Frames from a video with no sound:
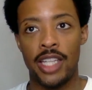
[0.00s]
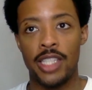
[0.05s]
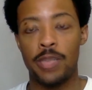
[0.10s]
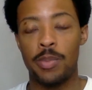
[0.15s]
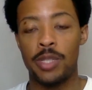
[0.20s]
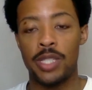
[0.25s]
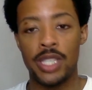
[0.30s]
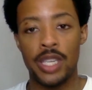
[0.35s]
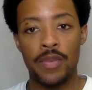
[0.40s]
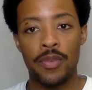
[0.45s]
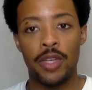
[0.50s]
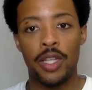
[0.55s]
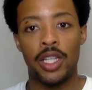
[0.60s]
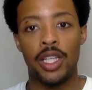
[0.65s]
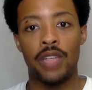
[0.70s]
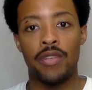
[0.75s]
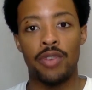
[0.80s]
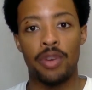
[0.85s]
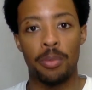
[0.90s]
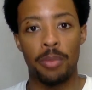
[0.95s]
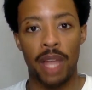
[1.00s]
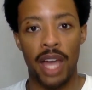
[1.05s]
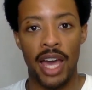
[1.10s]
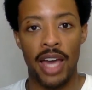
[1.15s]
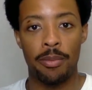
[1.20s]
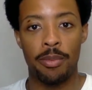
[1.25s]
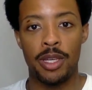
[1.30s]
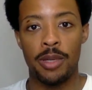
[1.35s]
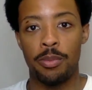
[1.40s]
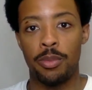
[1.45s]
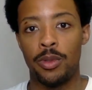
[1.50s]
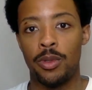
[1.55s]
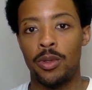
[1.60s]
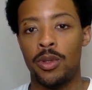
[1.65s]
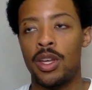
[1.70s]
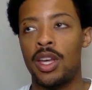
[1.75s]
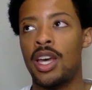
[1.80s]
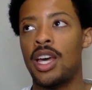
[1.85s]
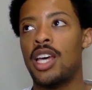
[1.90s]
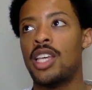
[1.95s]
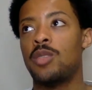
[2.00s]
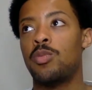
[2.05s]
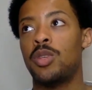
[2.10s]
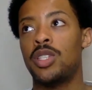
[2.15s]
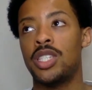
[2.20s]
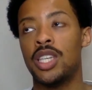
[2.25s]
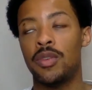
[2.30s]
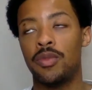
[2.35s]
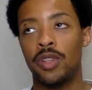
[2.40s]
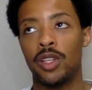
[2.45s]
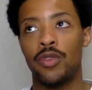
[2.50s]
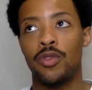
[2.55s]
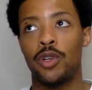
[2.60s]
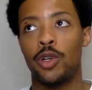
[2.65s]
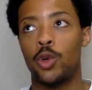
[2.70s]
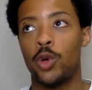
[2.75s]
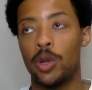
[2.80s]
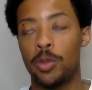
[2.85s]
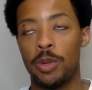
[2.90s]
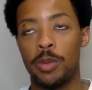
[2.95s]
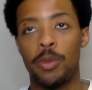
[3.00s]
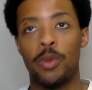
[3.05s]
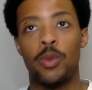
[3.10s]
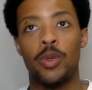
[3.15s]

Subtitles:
specifically for black people, specifically for queer people.